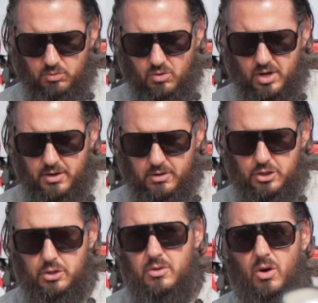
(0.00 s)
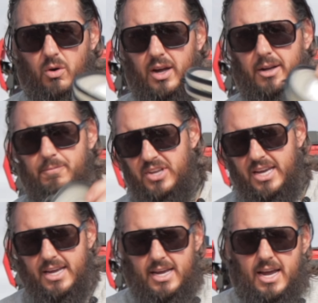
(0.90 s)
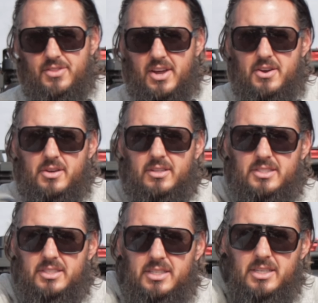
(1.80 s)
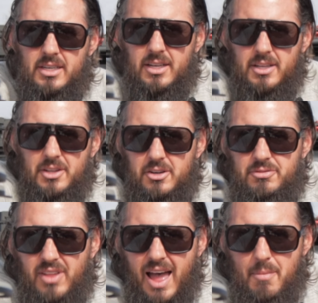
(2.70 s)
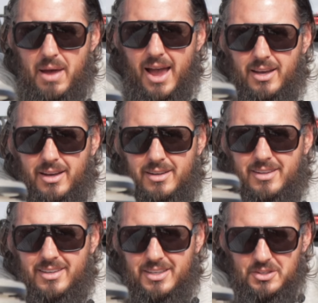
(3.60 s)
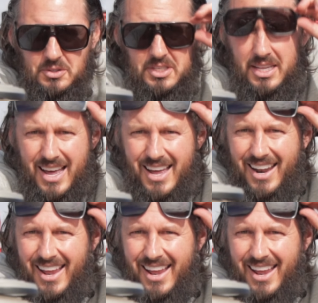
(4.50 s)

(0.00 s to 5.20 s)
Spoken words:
1 or 2 going, and there you can see there's flat packing. Can you see that?